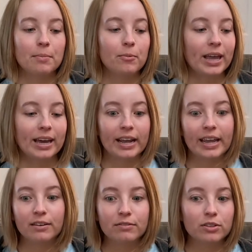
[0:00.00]
We had a
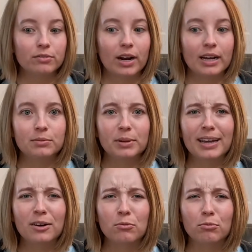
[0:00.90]
handful of rides. We
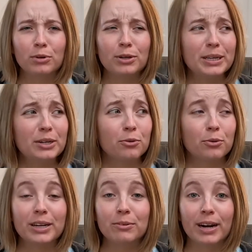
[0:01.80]
had a really
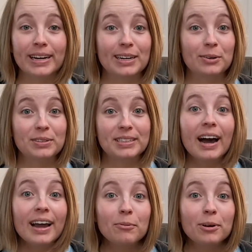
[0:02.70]
great ride
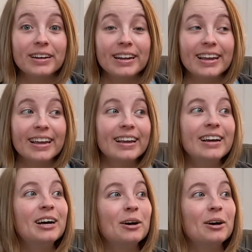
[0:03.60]
outside one day